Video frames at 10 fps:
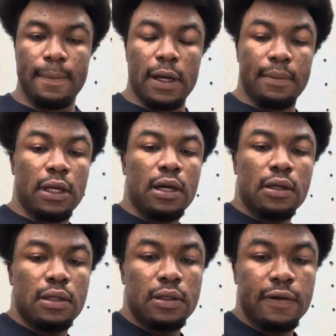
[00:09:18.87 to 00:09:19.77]
I'm kind
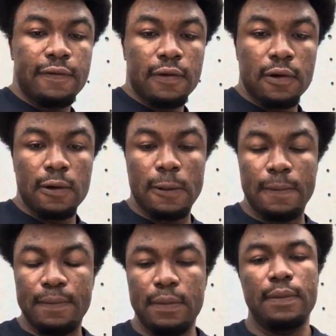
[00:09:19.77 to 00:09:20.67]
of looking for
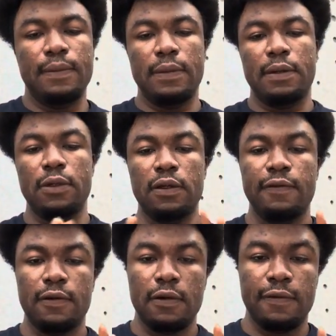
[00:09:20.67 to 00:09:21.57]

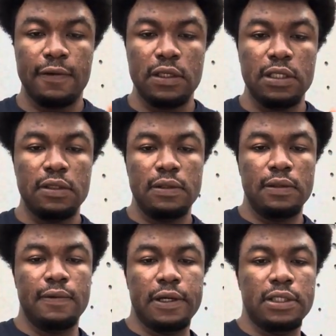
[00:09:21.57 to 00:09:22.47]
funding
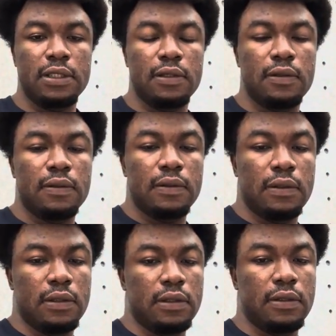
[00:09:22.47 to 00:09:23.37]
right now
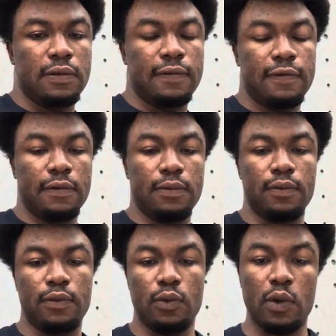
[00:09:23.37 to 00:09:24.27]

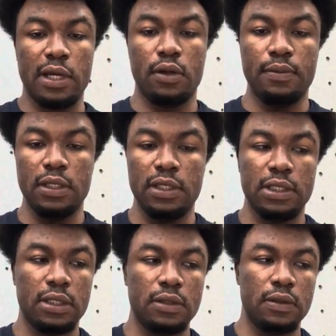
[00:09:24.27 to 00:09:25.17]
from Y
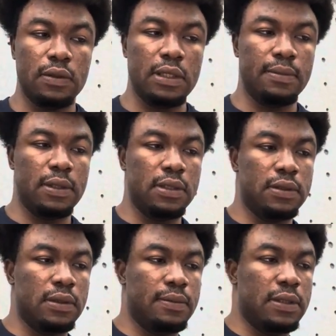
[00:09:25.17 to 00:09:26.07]
Combinator, so I plan to
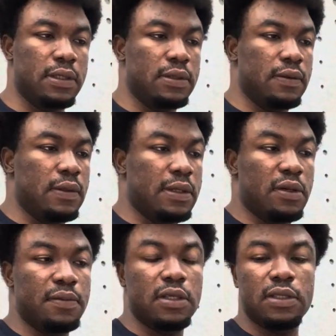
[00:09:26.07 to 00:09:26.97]
apply to Y
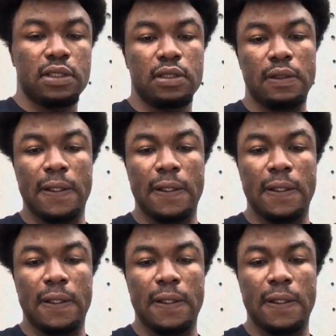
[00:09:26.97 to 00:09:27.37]
Combinator.